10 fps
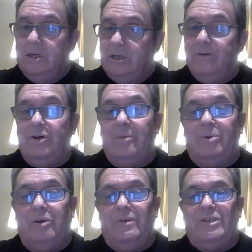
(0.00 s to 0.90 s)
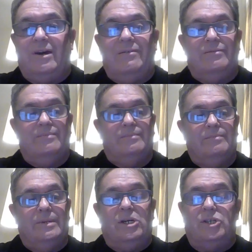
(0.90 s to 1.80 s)
you've got to prove yourself,
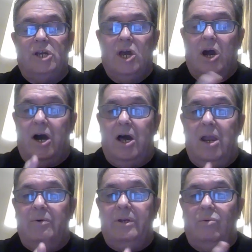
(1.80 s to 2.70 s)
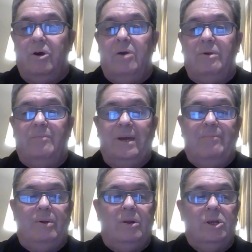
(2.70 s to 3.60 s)
because I'll only work with
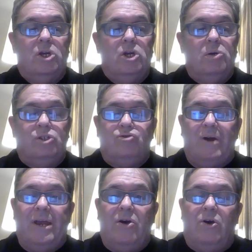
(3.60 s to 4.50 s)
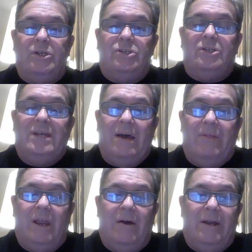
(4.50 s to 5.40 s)
people who are straight, honest and down
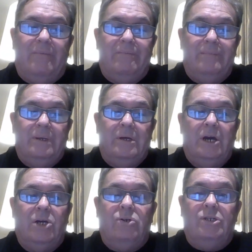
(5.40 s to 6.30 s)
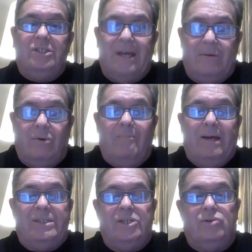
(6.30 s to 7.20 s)
the line and understand what
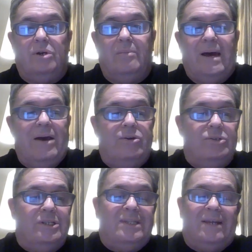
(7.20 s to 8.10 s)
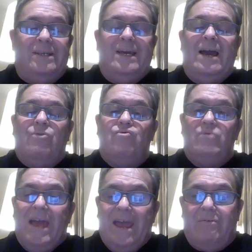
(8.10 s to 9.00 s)
betting's all about and understanding how
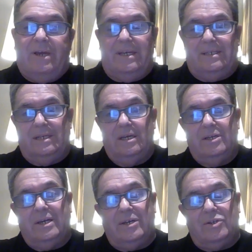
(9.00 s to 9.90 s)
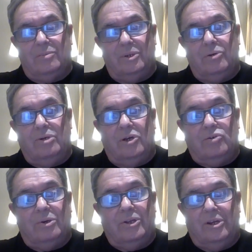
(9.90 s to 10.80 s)
rare it is to get someone who knows
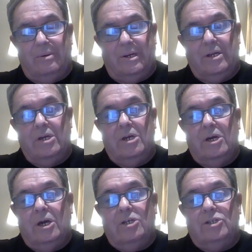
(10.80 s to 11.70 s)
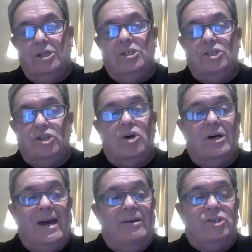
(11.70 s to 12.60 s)
what they're doing and is
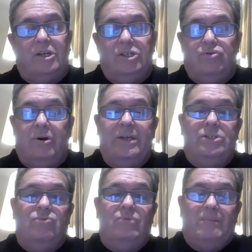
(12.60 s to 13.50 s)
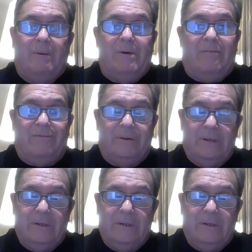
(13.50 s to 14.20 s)
not actually trying to rip them off.